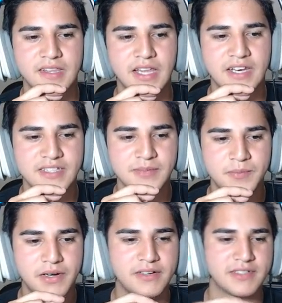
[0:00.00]
That isn't
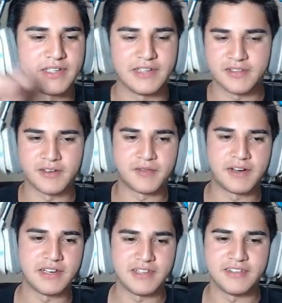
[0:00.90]
parasites. All
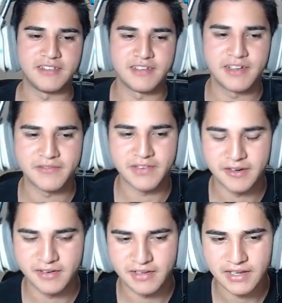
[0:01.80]
right, easy enough. I
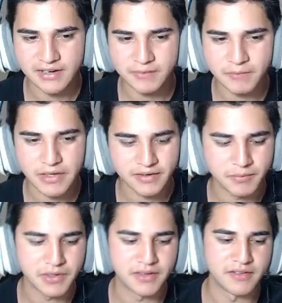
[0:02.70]
already got it picked
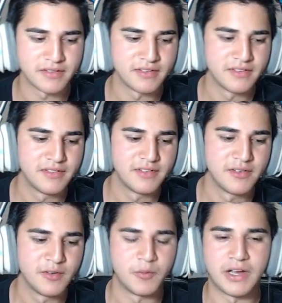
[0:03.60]
because
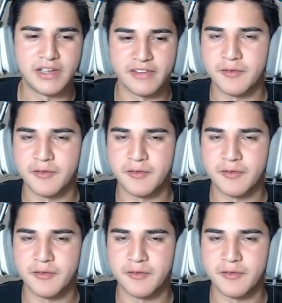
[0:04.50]
why else